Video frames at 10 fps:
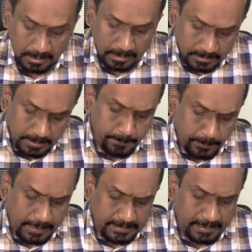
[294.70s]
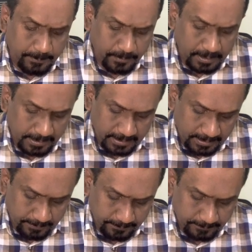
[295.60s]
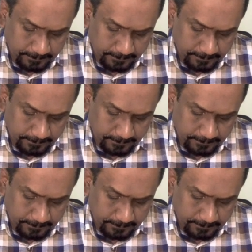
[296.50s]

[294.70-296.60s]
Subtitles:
Simple example I tell you.